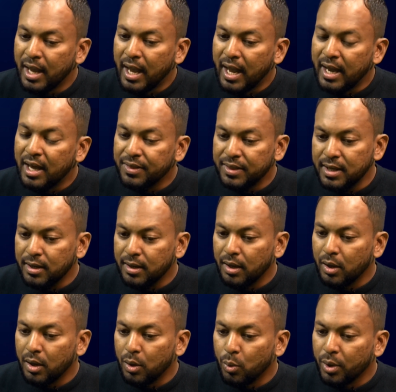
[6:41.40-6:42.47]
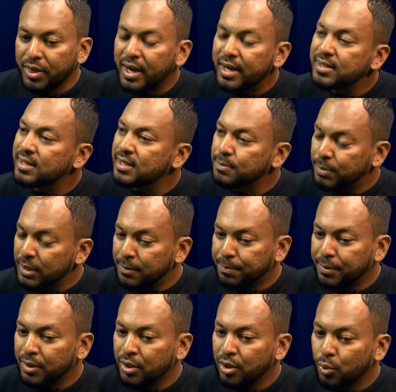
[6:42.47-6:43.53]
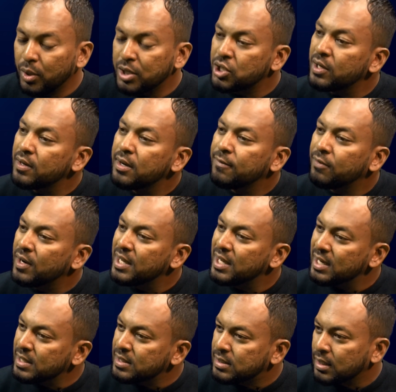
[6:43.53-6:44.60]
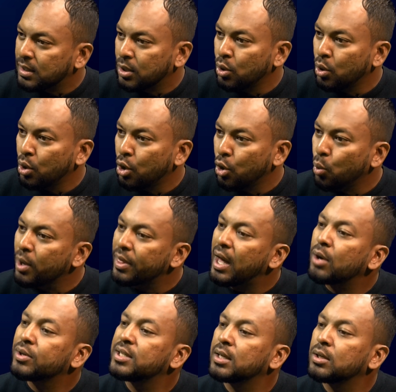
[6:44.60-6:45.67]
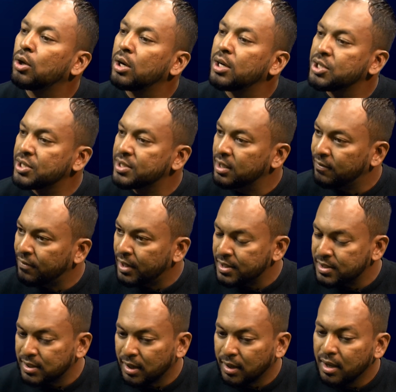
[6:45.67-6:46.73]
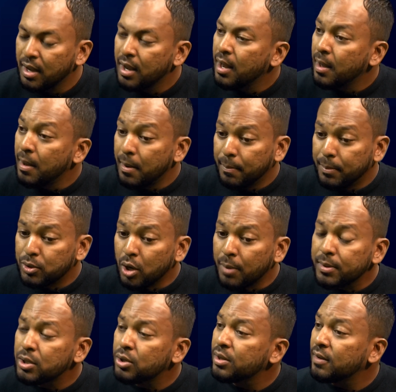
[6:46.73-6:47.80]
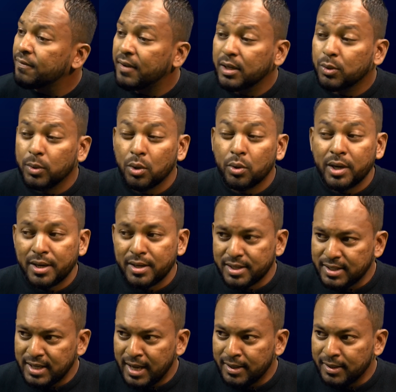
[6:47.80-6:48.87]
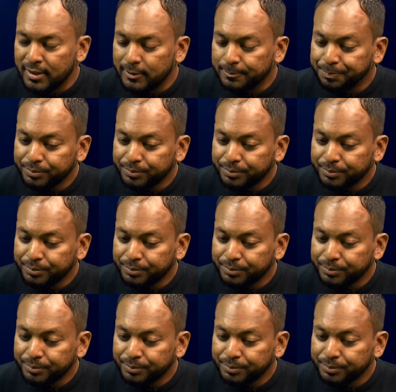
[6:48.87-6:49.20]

And I think with us as people, we're generally very insecure with how technology is advancing, predominantly in the fact we don't understand it.